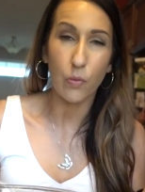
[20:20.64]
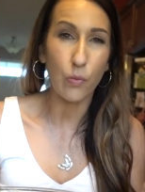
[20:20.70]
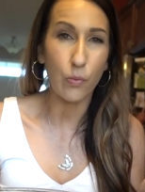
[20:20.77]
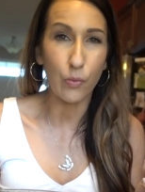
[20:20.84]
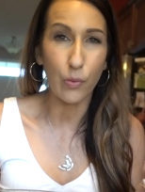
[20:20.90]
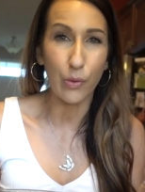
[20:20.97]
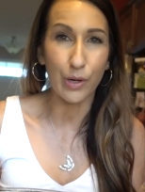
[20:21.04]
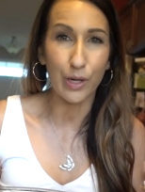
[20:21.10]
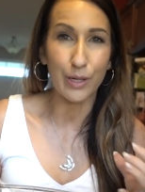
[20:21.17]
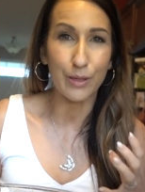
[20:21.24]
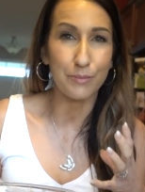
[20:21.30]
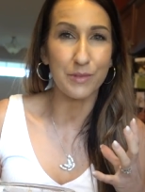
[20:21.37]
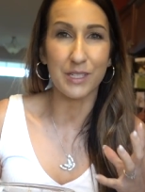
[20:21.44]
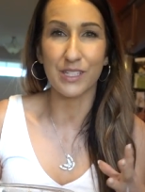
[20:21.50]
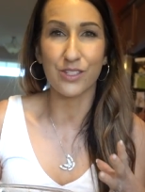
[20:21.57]

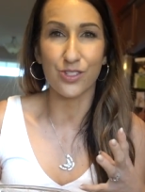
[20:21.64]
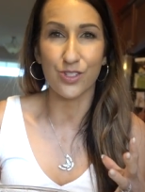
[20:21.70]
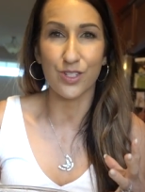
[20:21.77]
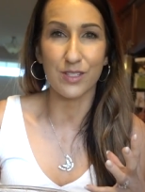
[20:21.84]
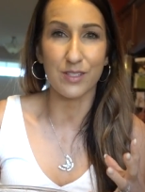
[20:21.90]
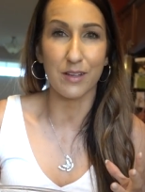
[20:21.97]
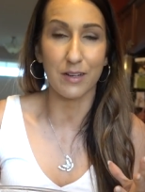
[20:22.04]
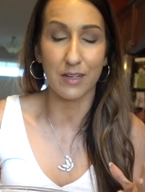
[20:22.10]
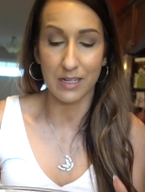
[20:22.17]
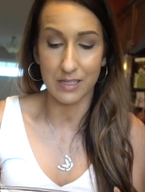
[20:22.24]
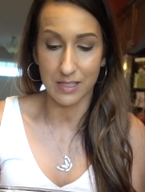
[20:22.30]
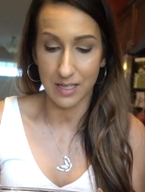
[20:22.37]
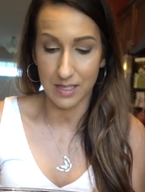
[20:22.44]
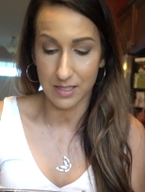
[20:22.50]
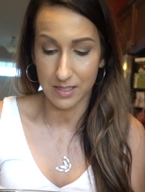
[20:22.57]
warm, it's just not gonna
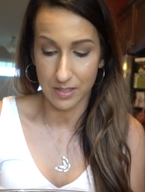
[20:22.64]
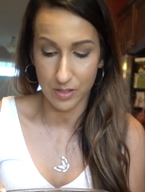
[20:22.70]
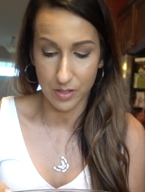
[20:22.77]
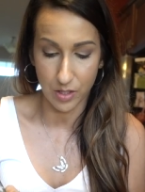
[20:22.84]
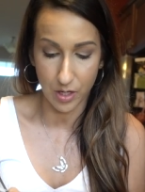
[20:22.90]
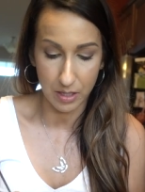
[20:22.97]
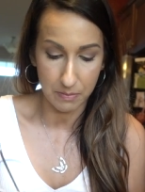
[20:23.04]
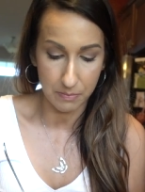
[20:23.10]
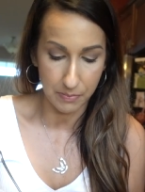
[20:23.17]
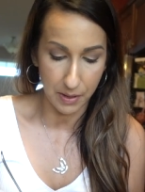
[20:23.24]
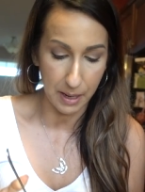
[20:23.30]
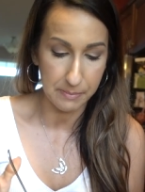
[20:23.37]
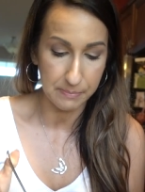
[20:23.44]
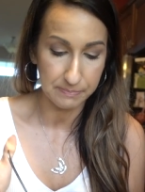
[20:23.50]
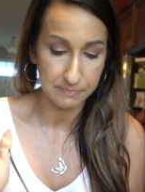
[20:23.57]
taste as good.
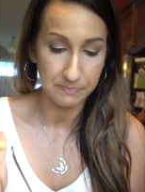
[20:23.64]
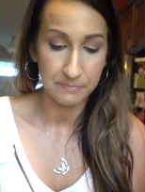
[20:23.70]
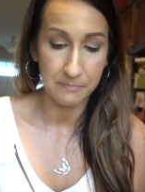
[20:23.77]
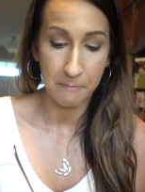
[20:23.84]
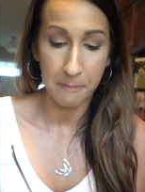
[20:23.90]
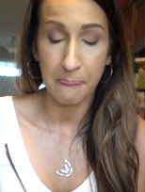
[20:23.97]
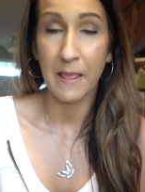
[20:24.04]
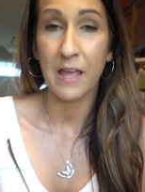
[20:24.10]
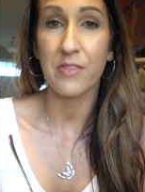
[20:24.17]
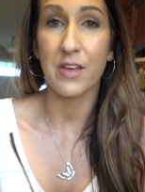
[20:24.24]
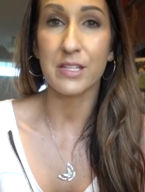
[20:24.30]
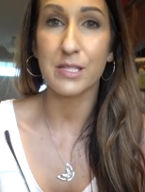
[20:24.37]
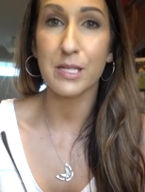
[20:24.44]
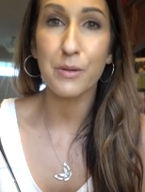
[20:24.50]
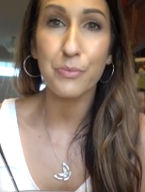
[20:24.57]
But
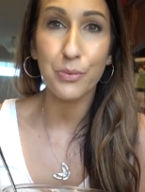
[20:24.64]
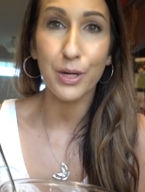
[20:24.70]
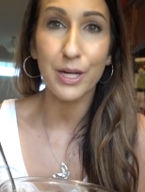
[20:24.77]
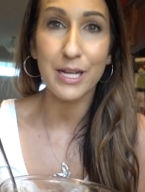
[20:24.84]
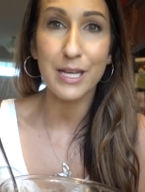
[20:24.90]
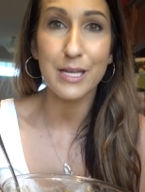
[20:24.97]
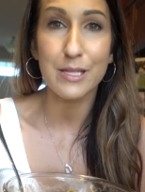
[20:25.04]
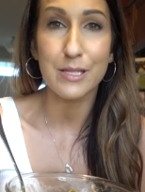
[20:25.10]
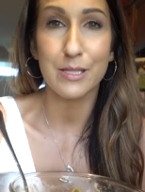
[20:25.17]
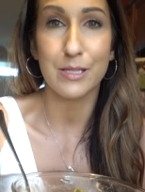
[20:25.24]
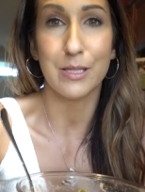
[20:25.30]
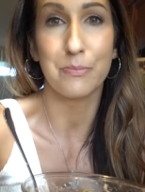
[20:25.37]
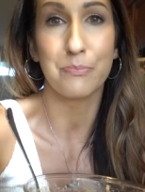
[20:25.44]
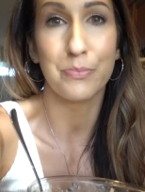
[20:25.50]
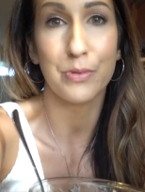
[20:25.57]
that's it, pretty
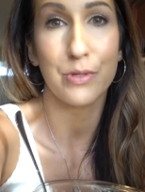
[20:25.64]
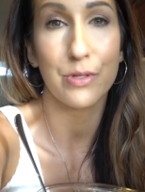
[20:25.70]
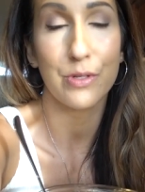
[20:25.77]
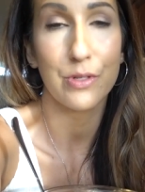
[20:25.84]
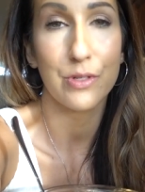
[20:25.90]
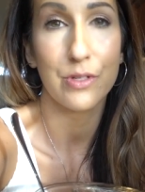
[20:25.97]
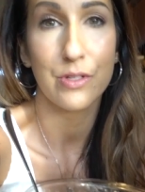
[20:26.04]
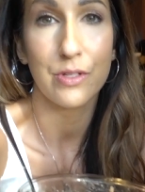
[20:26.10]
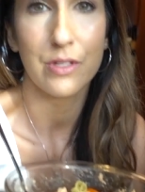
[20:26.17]
simple